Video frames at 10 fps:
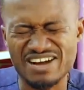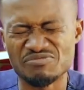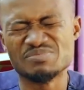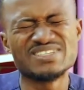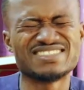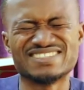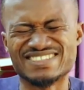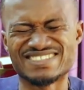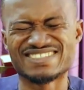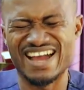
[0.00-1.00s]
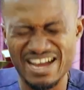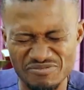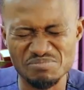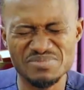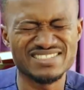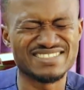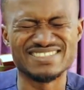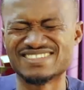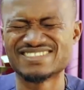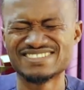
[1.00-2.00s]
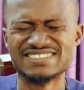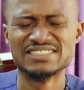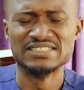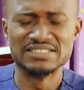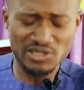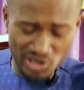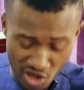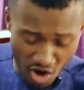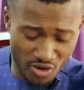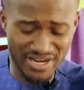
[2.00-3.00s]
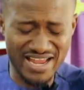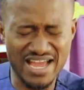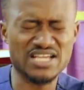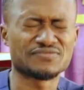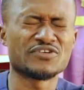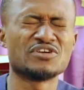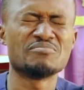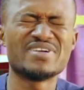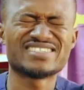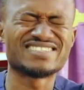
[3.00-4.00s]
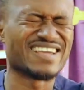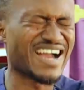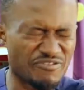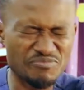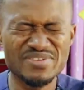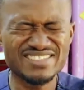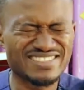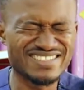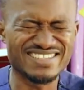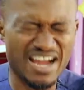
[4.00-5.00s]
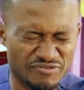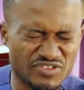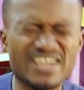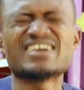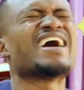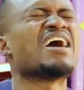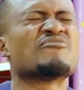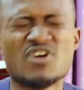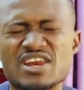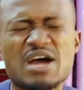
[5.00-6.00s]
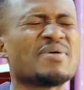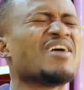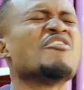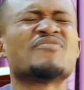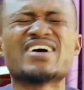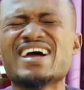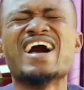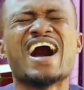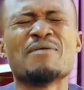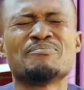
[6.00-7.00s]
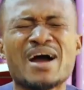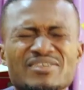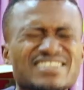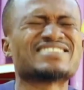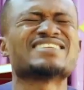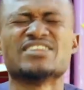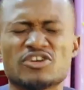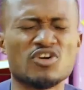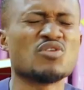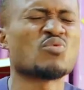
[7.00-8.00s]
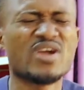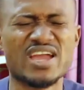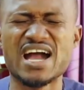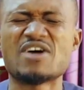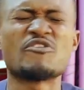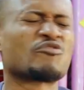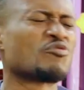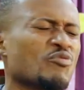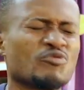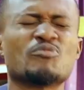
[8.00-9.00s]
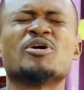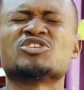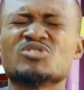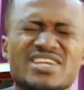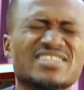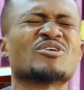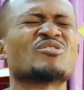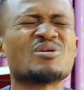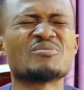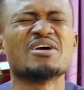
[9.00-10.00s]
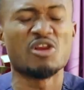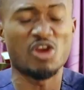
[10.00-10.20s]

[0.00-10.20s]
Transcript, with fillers: I have missed it. I have missed it. Lord, I ask for your mercy. I have missed it. I have gone about this thing the wrong way. I have pursued it the wrong way.